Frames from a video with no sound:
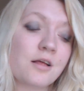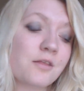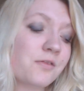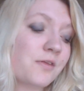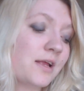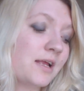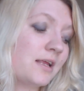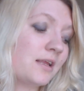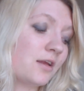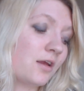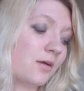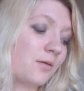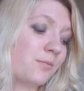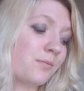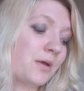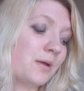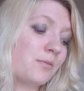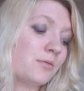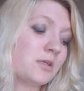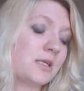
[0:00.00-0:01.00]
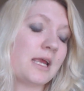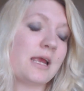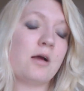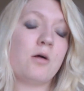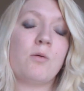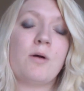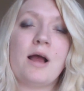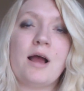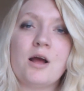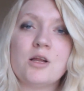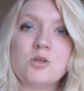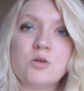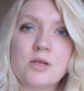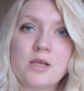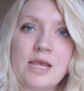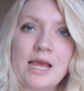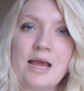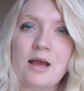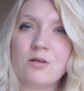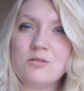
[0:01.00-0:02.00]
think people say, oh, how do
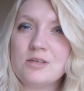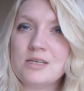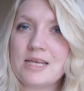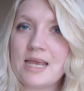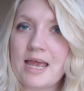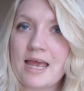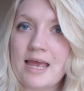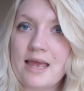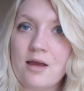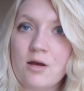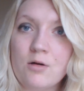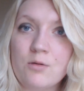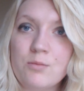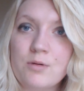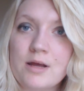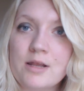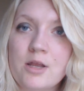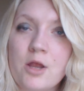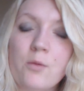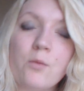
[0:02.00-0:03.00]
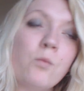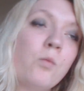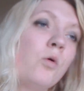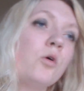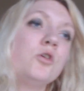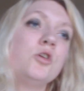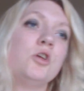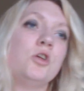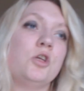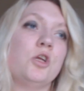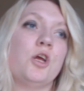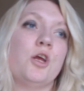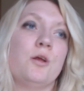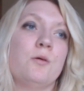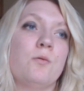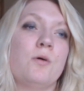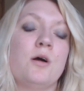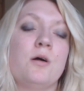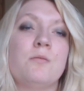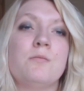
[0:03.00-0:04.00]
you get help? What do you
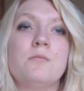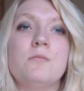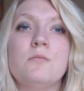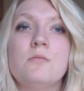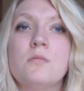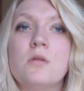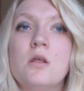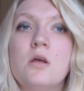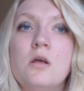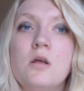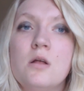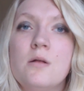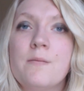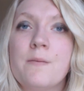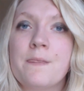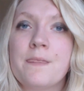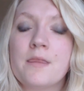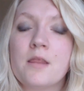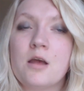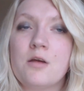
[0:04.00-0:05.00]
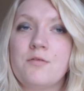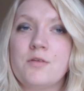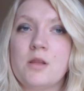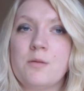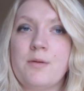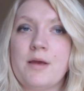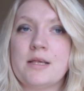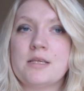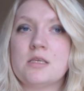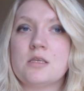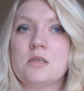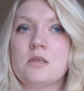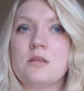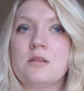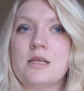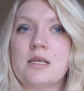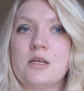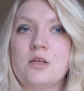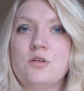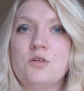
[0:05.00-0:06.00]
do? Well, I think the best
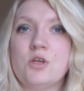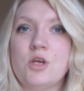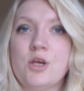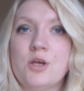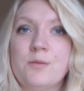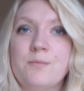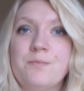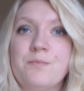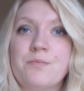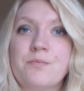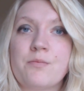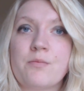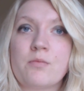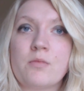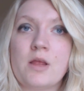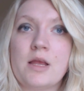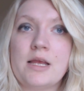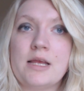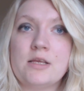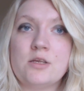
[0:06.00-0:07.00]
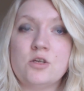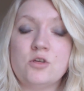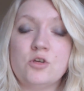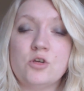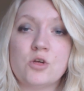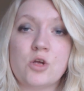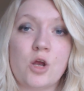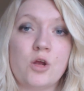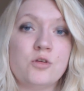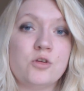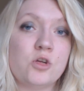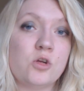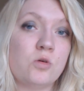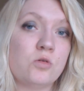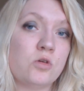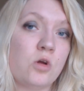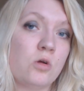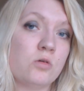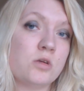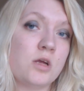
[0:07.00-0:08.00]
thing you do is you do go to
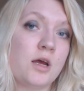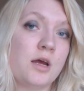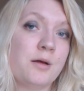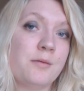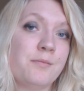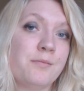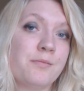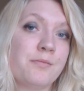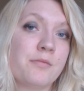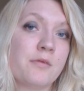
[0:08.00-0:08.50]
your doctor,